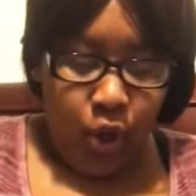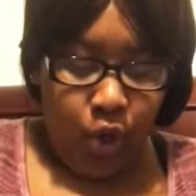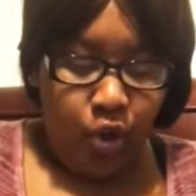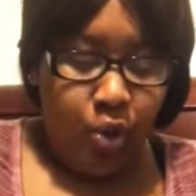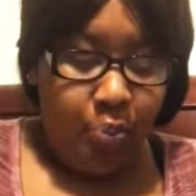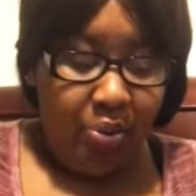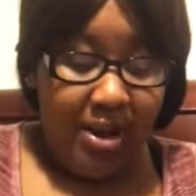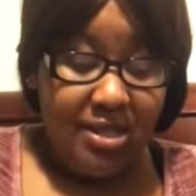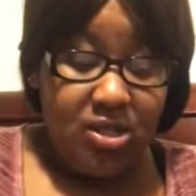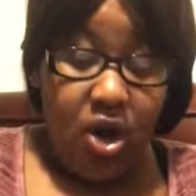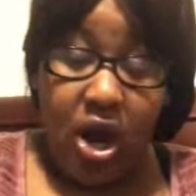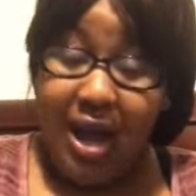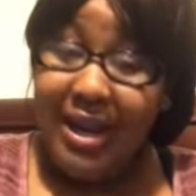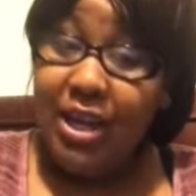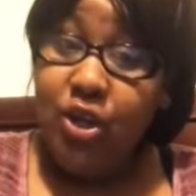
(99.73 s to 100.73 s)
You can praise
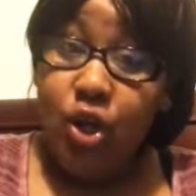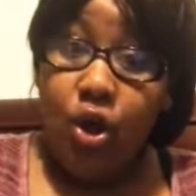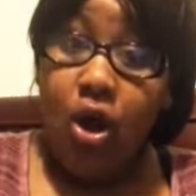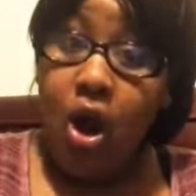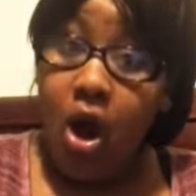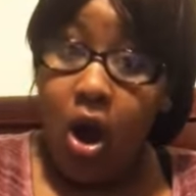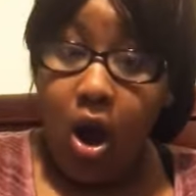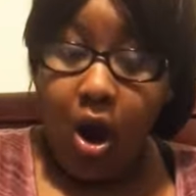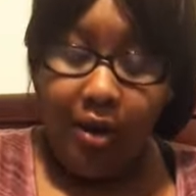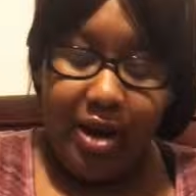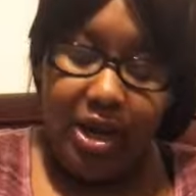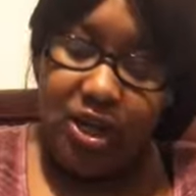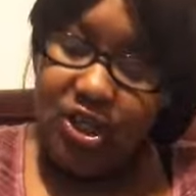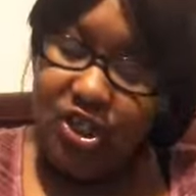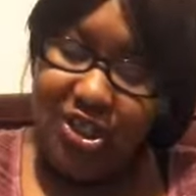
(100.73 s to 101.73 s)
God in your car,
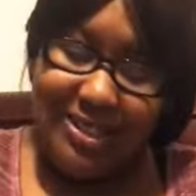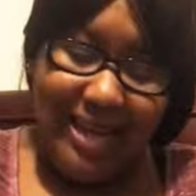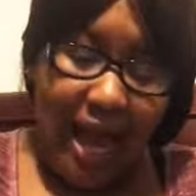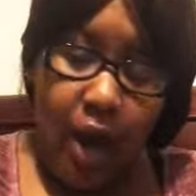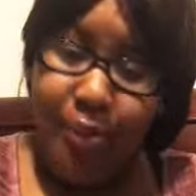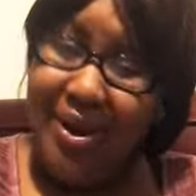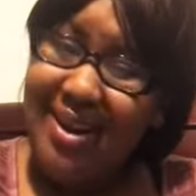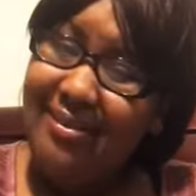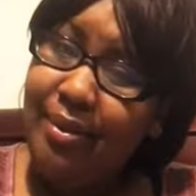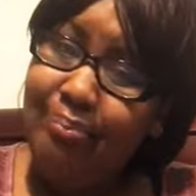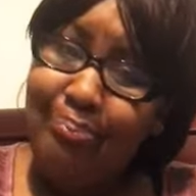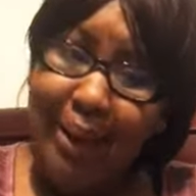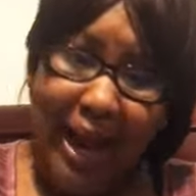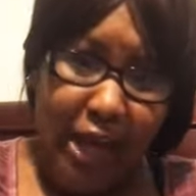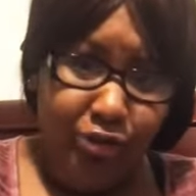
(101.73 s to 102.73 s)
in your shower, in your
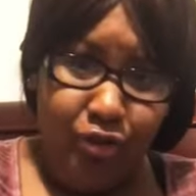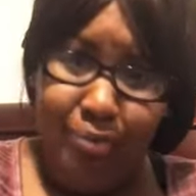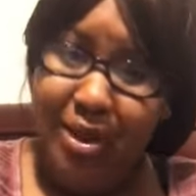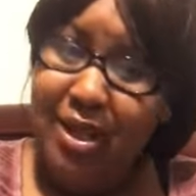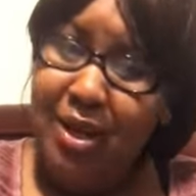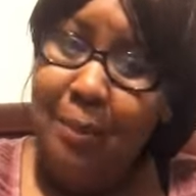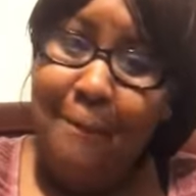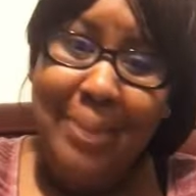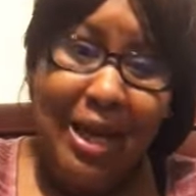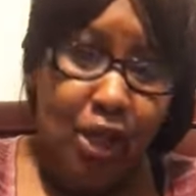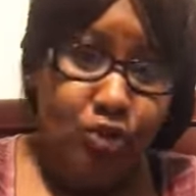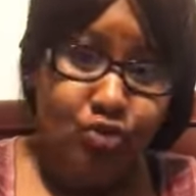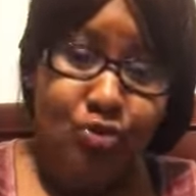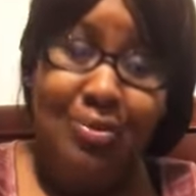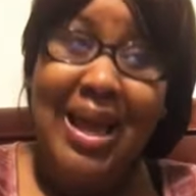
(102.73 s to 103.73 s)
bathroom, in your
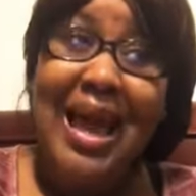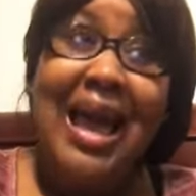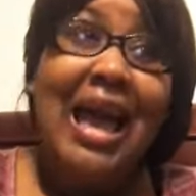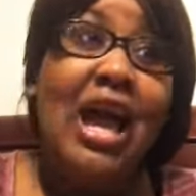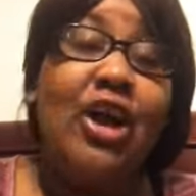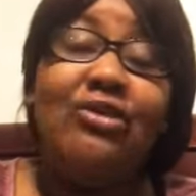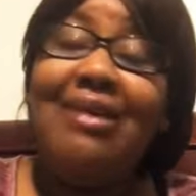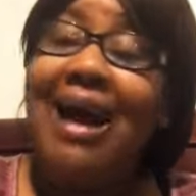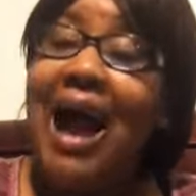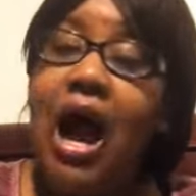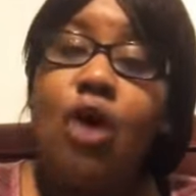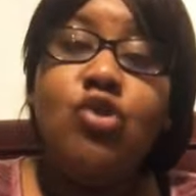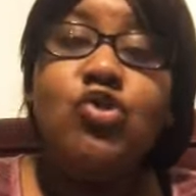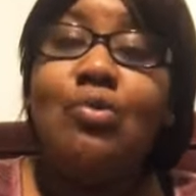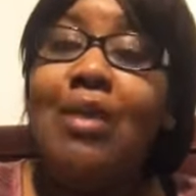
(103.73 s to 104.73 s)
bedroom, in your
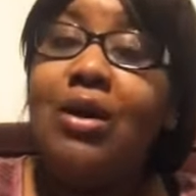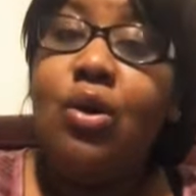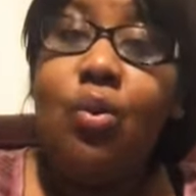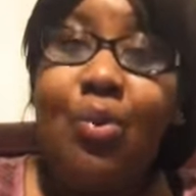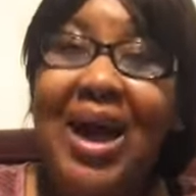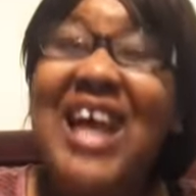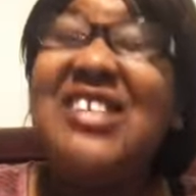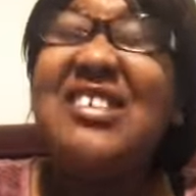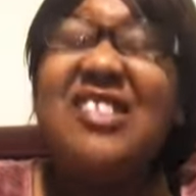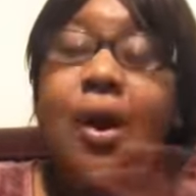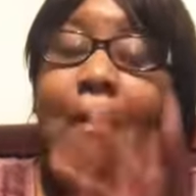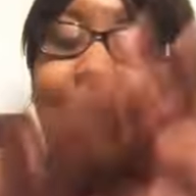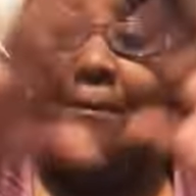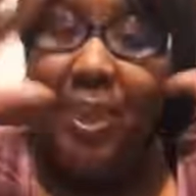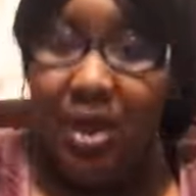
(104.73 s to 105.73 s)
house, no matter what. It's just
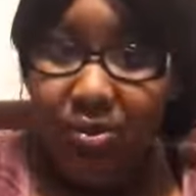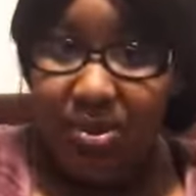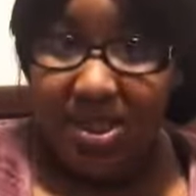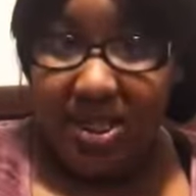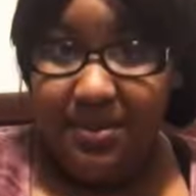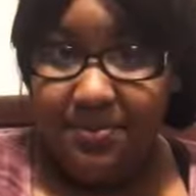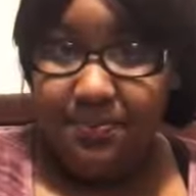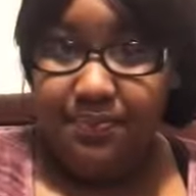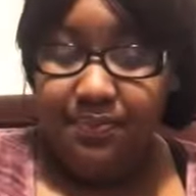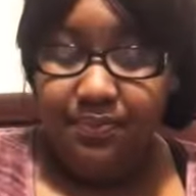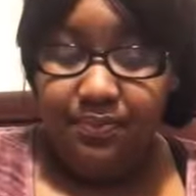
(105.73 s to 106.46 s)
a building.